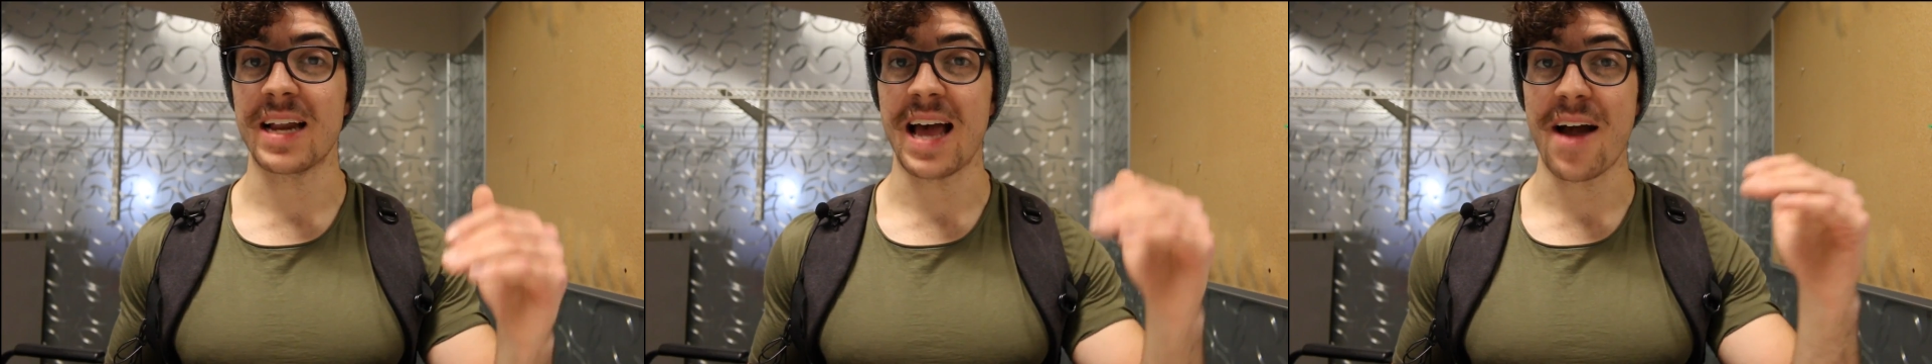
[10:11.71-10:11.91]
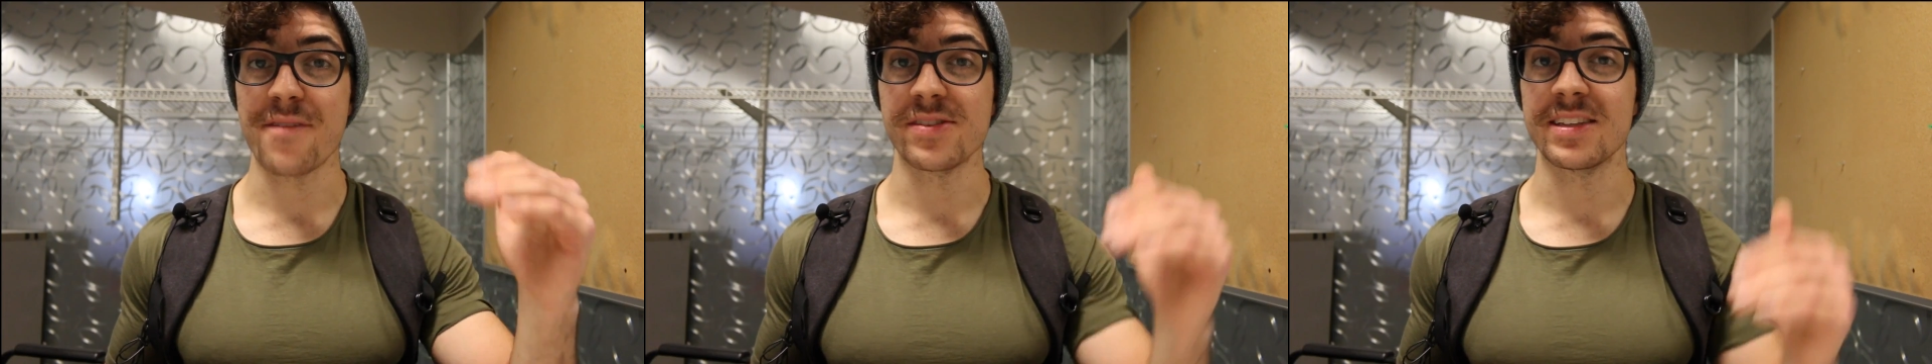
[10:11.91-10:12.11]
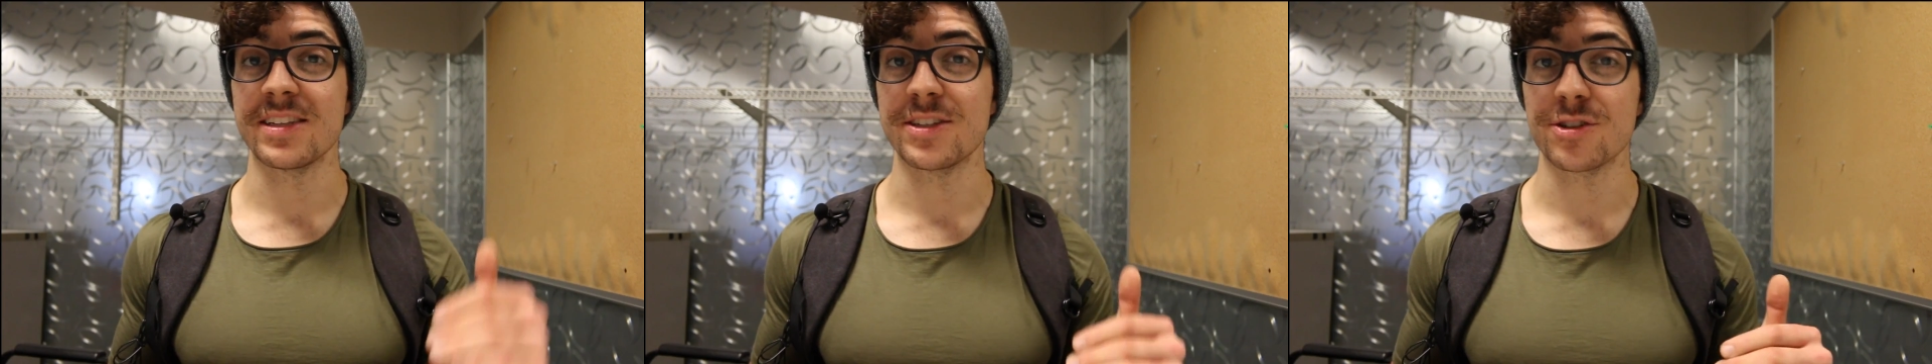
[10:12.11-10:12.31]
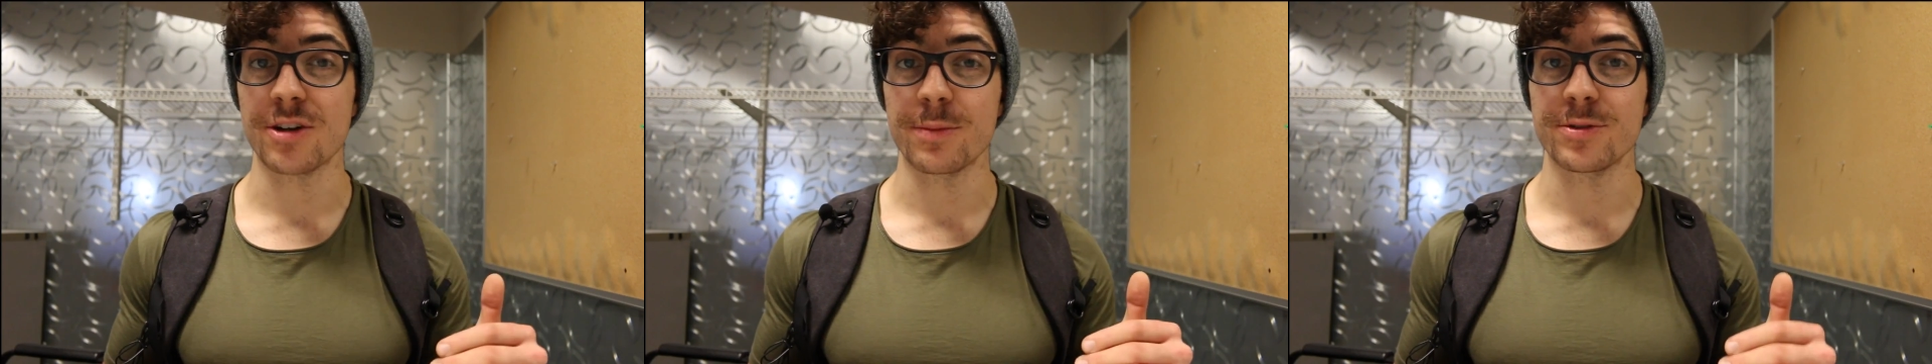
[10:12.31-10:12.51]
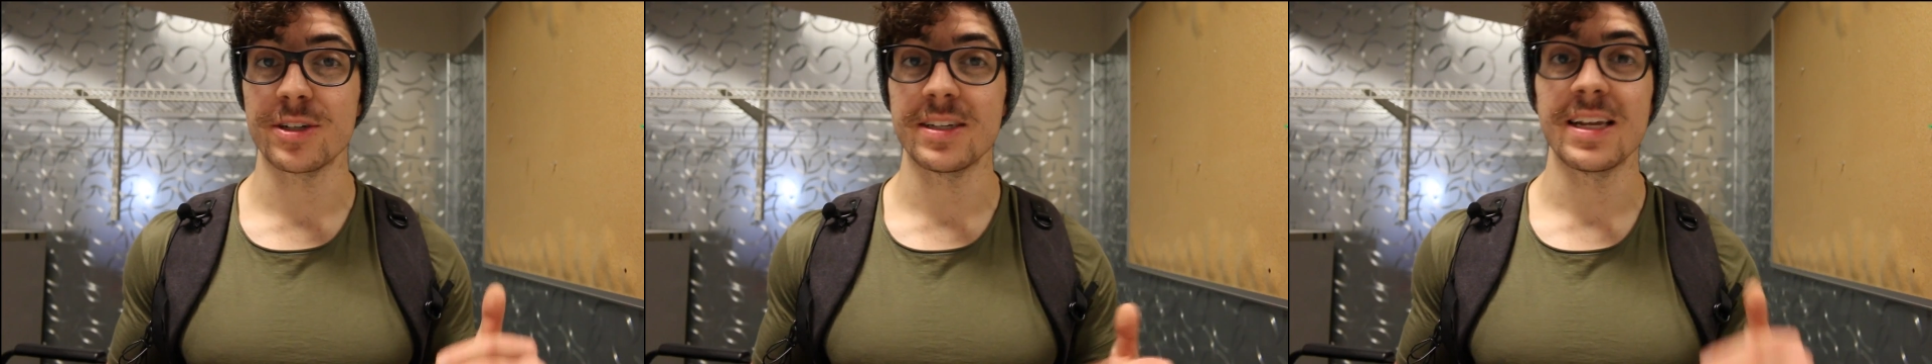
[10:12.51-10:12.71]
I have in the
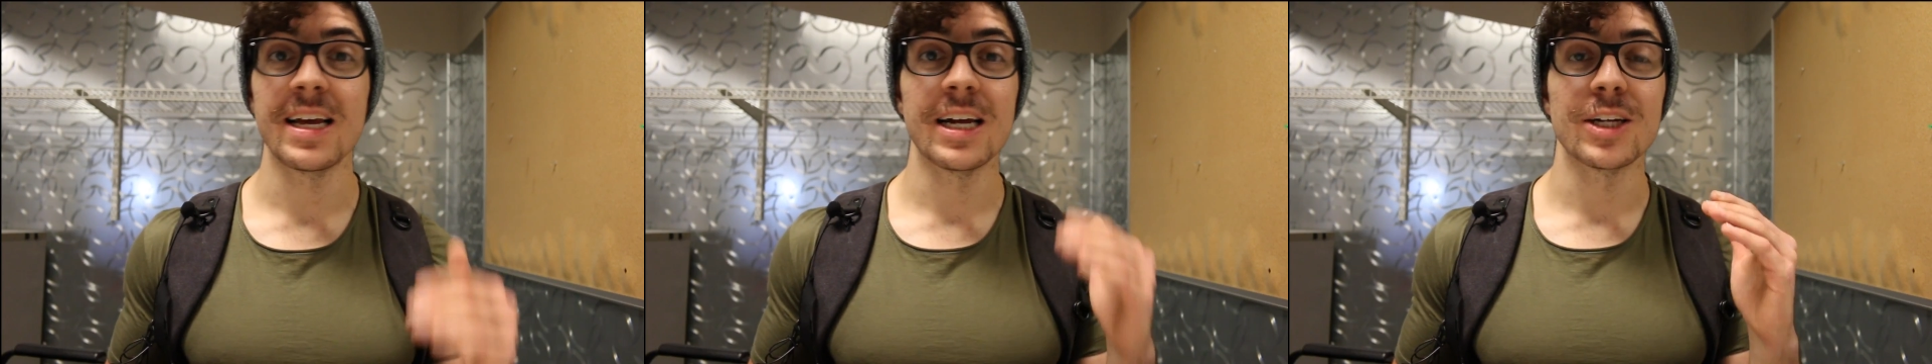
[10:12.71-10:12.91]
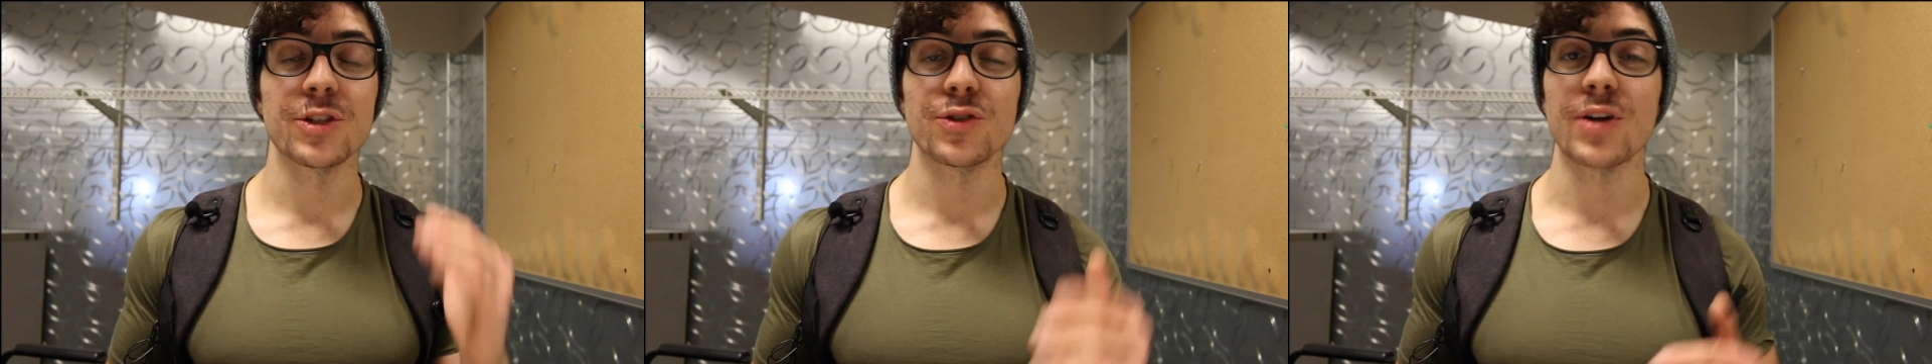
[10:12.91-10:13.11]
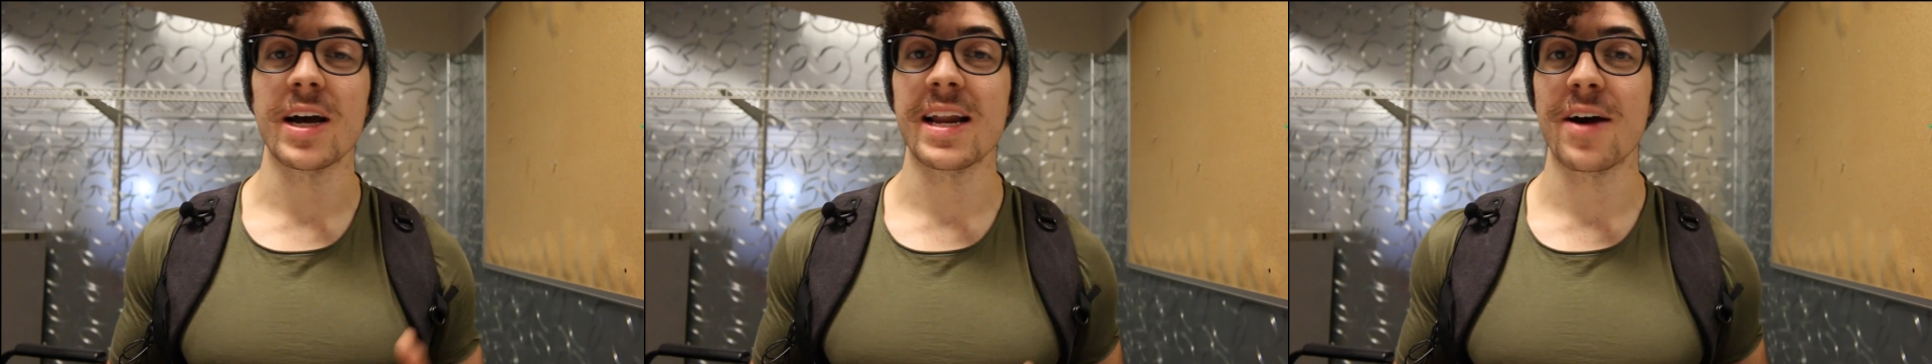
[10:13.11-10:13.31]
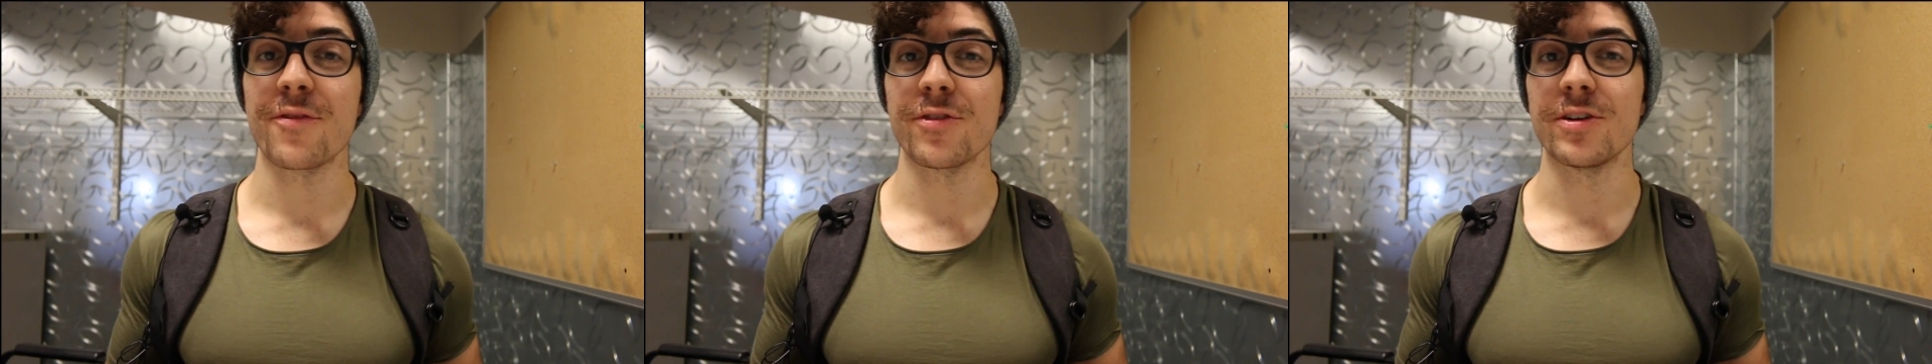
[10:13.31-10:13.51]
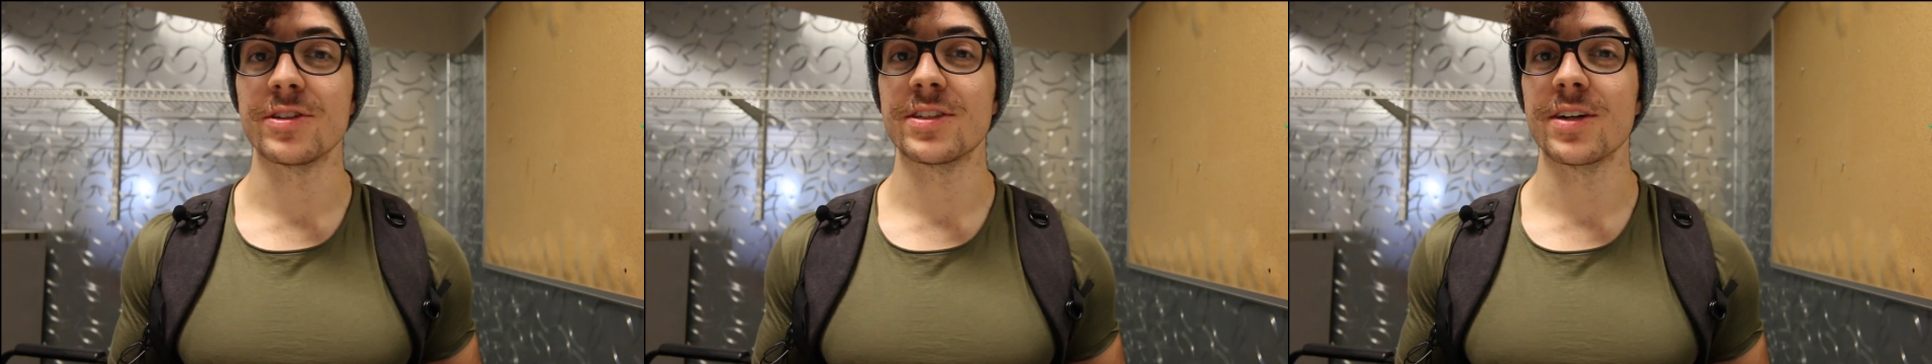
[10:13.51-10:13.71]
description, try it out
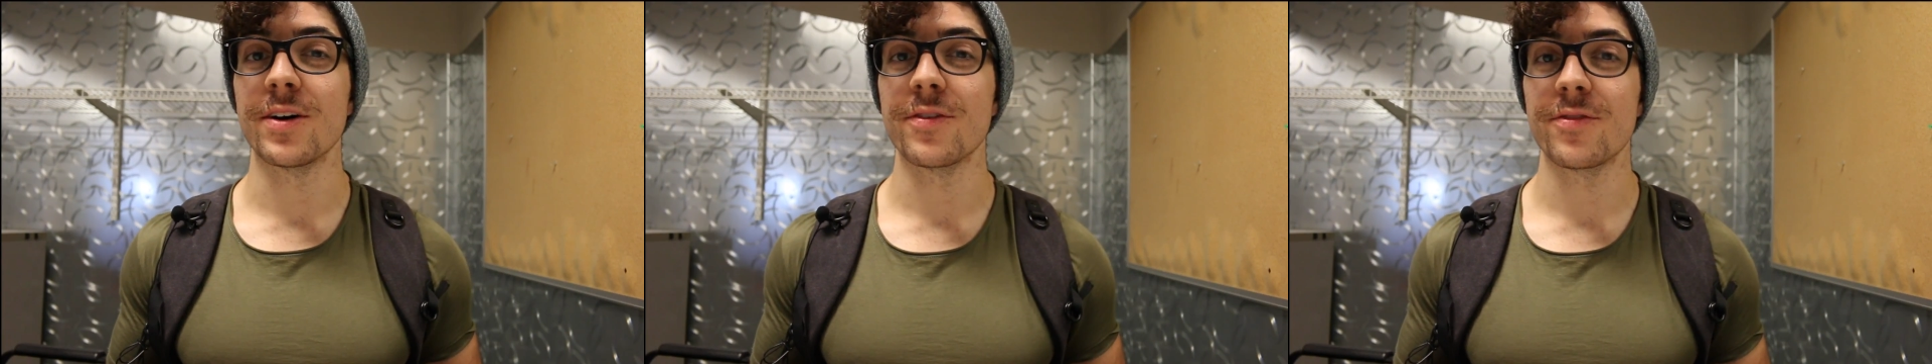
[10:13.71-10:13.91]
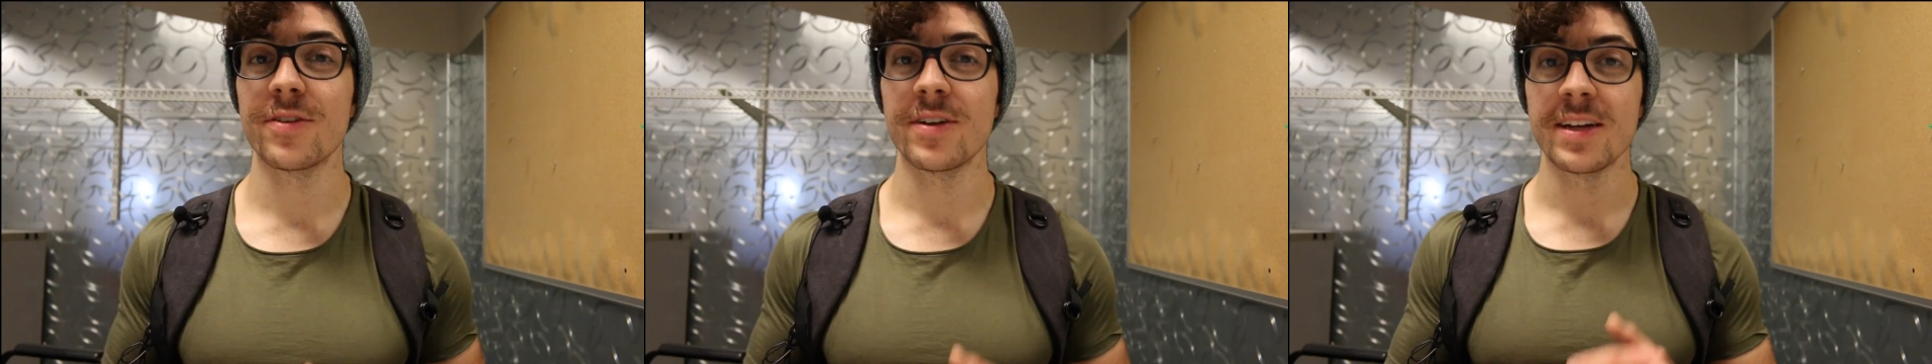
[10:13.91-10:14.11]
for yourself,